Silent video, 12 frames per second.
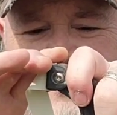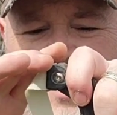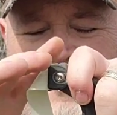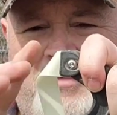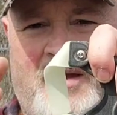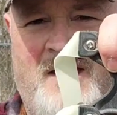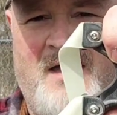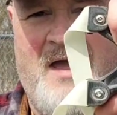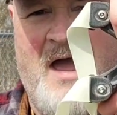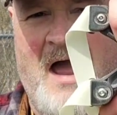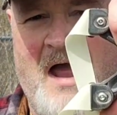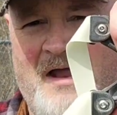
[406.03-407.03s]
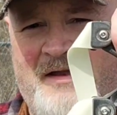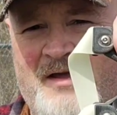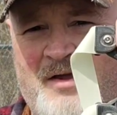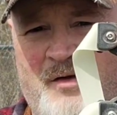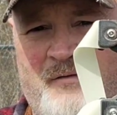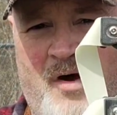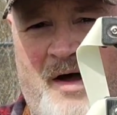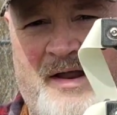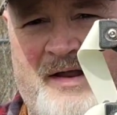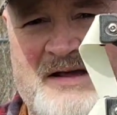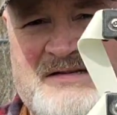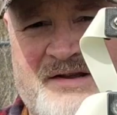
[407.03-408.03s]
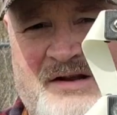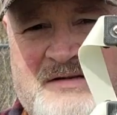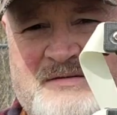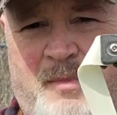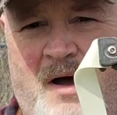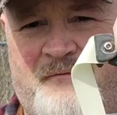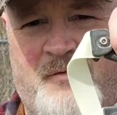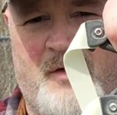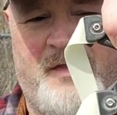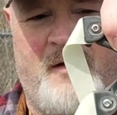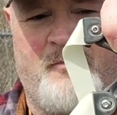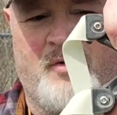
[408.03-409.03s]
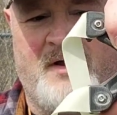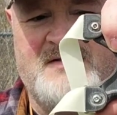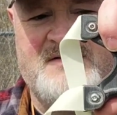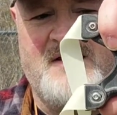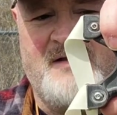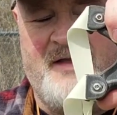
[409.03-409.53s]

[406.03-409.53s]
top. And you've got a nice little spot for a thumb brace